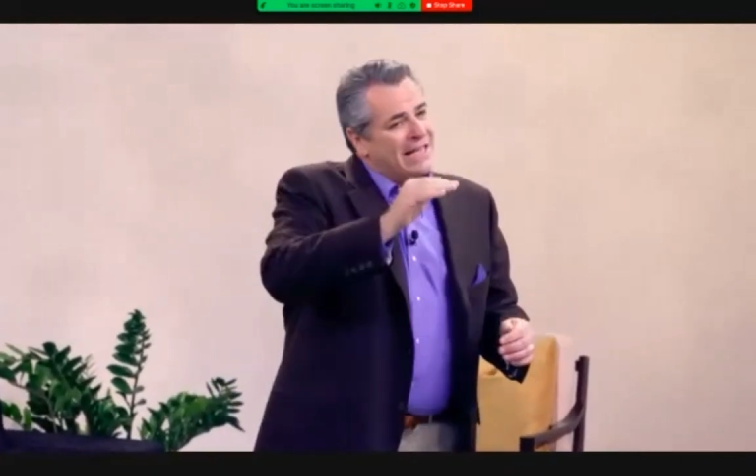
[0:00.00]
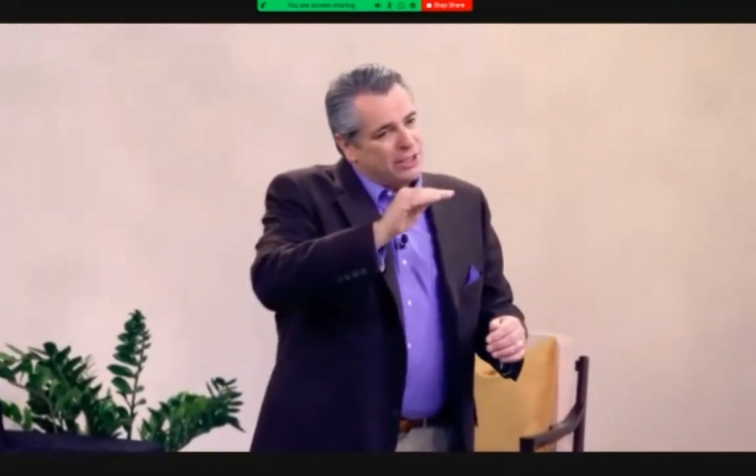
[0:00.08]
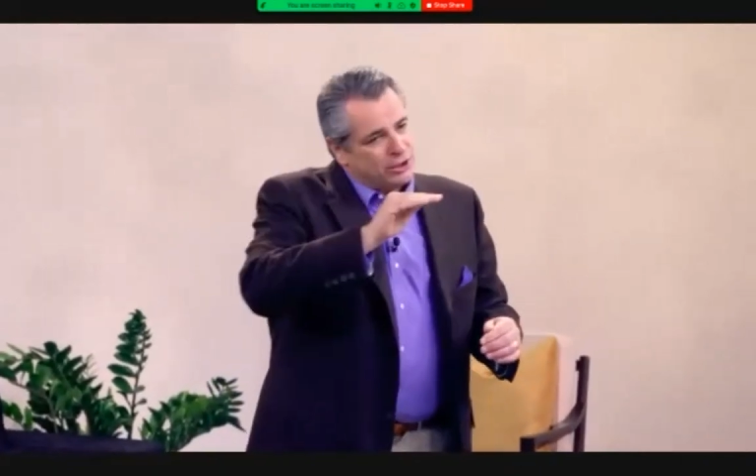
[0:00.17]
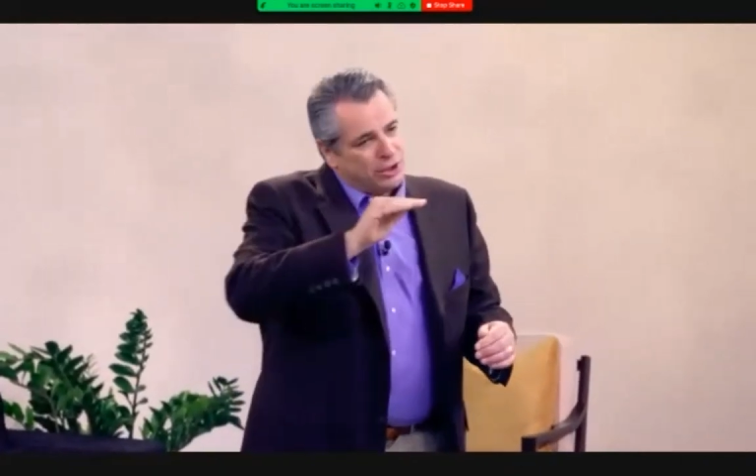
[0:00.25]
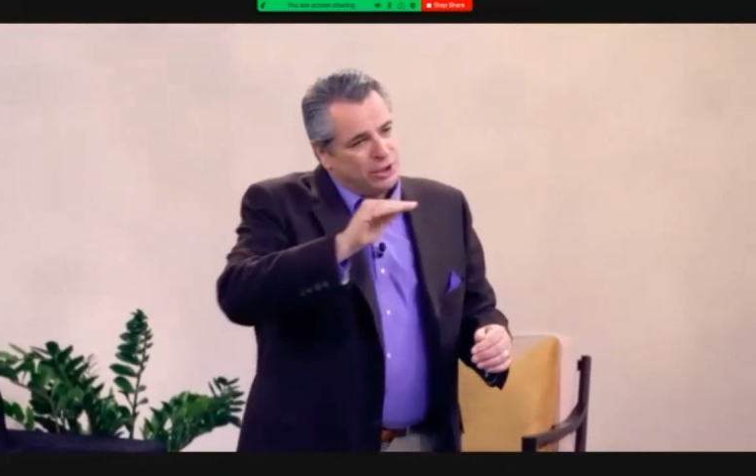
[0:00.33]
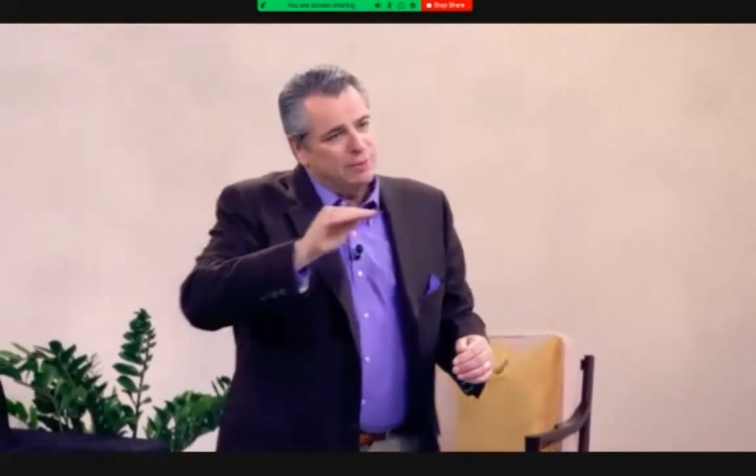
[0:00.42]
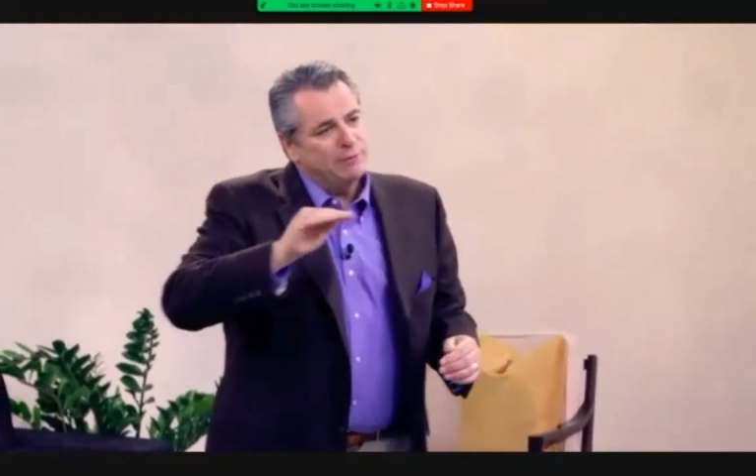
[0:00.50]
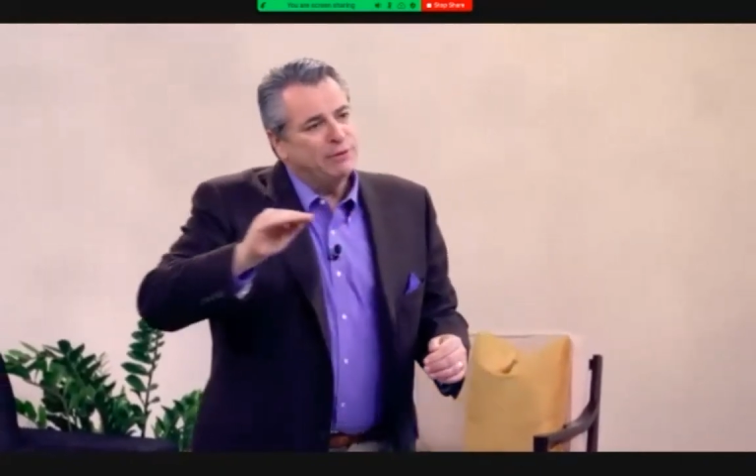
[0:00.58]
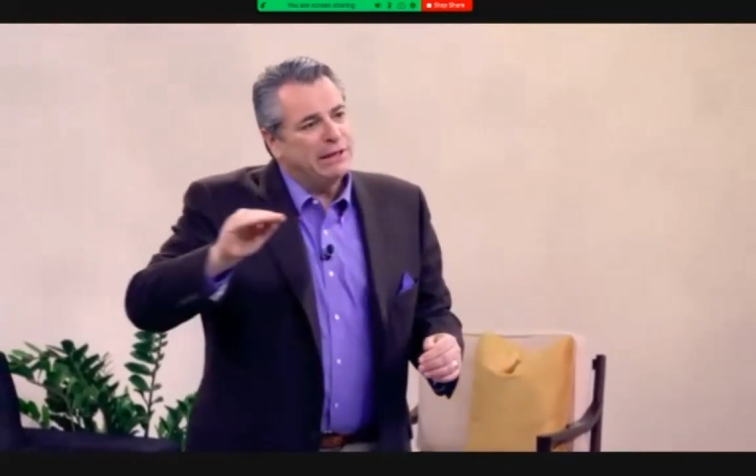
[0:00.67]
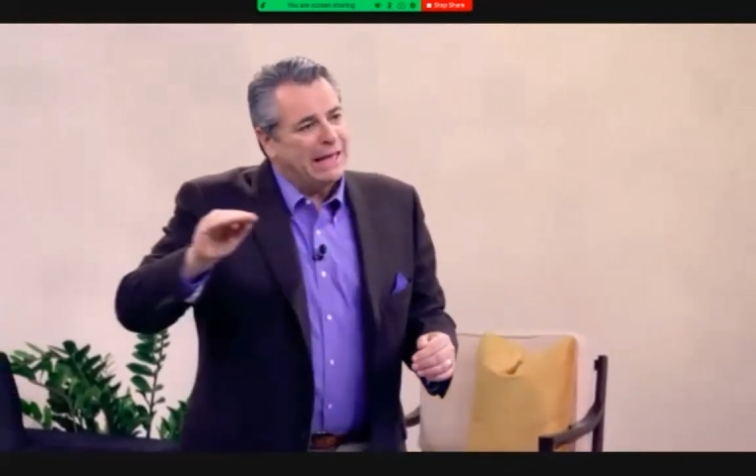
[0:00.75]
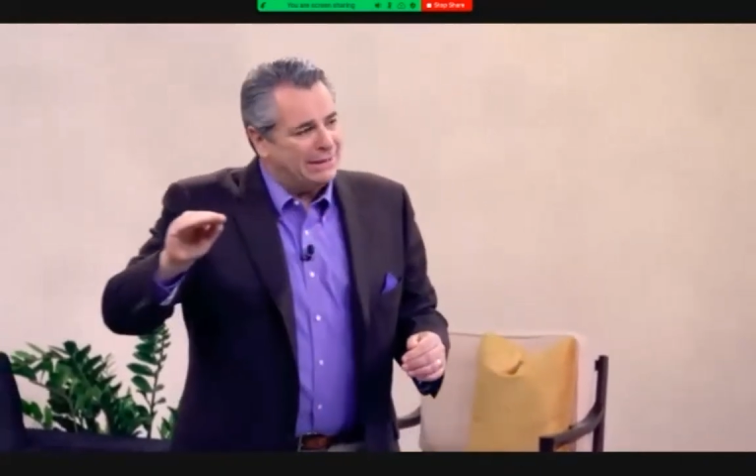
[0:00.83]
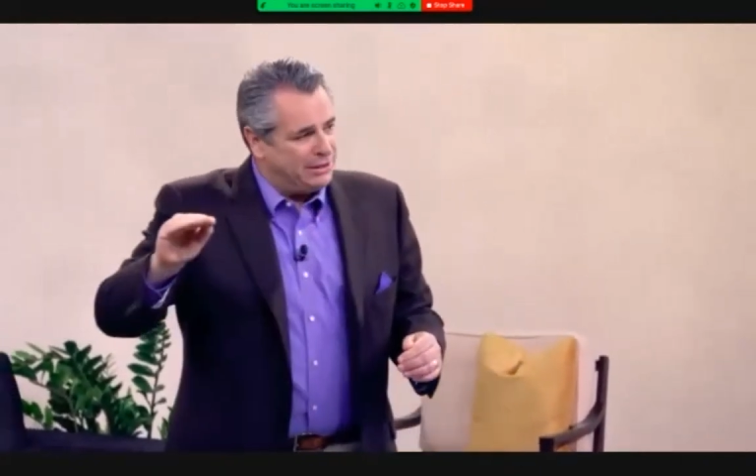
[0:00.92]
and there's going to be
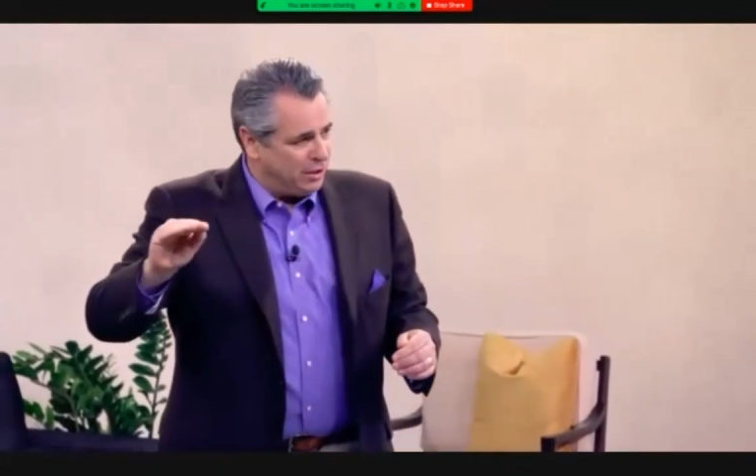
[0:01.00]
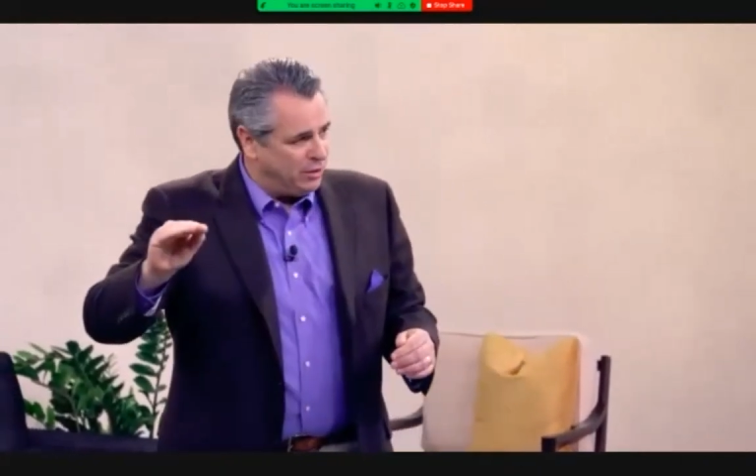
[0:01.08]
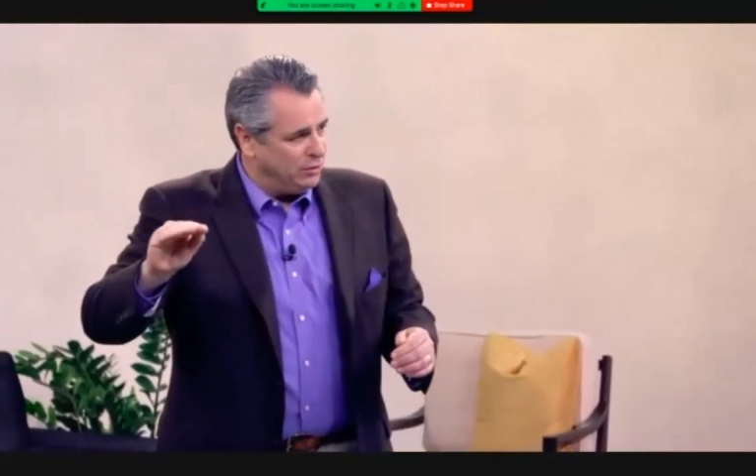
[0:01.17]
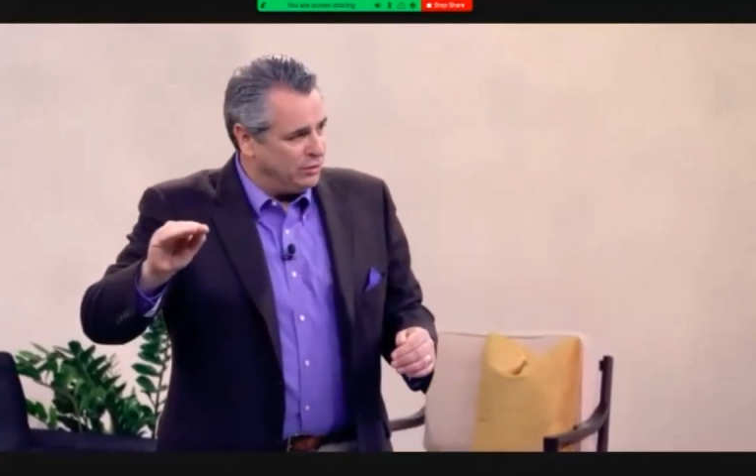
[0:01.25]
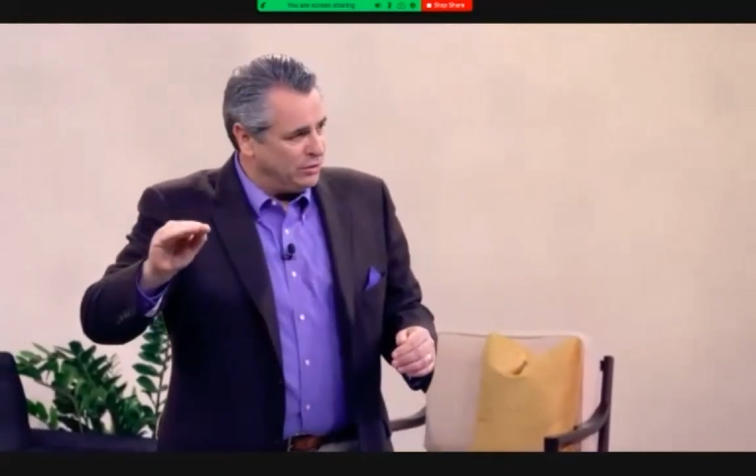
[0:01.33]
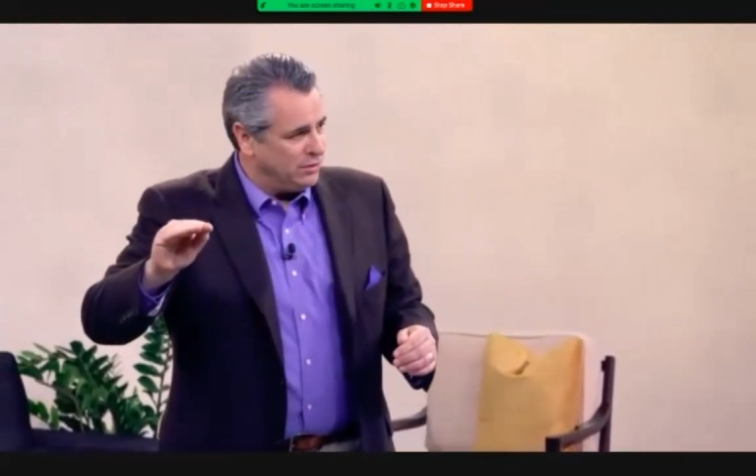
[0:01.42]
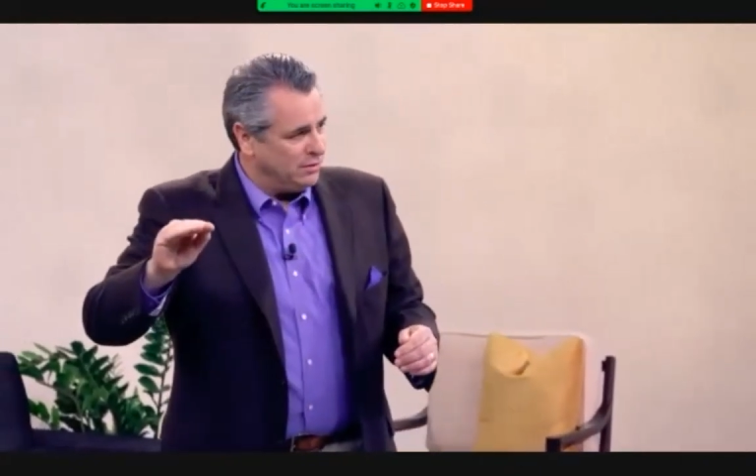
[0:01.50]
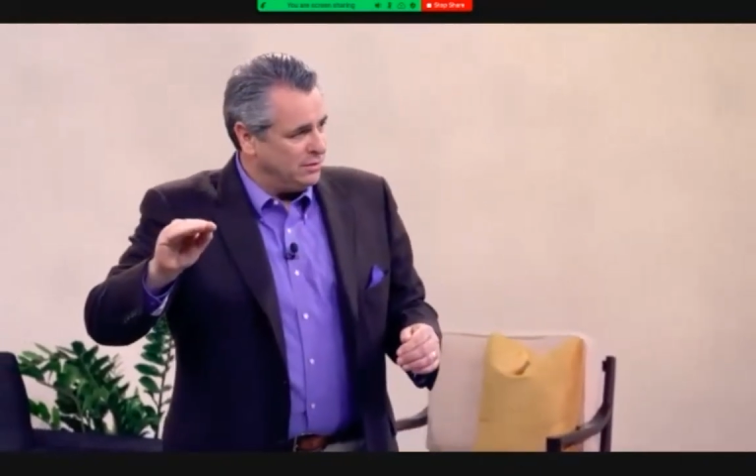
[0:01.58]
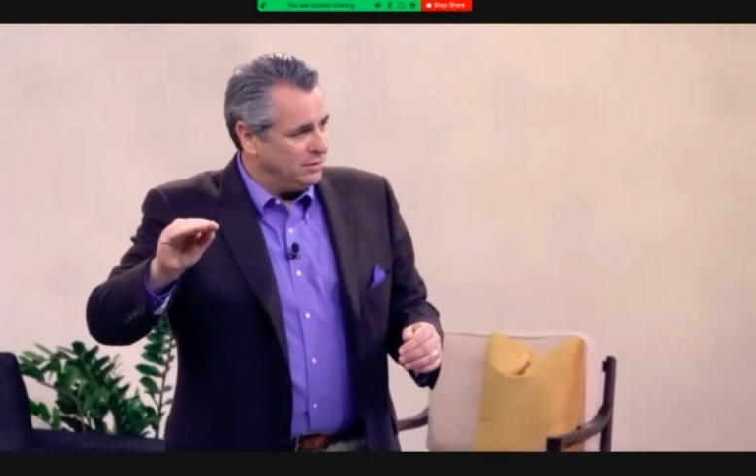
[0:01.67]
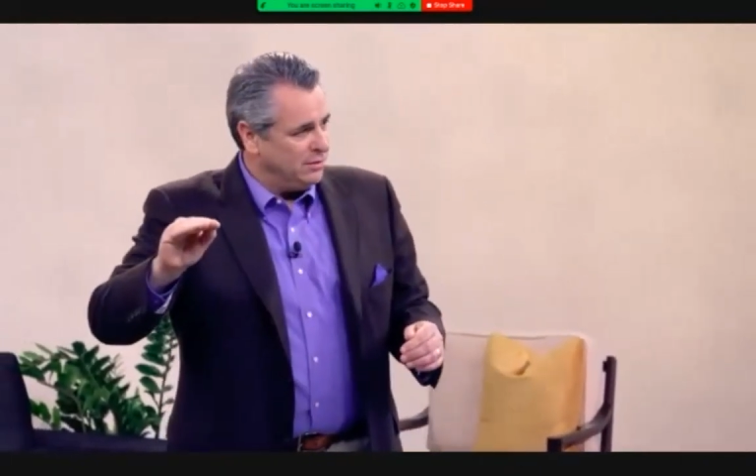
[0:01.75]
plateaus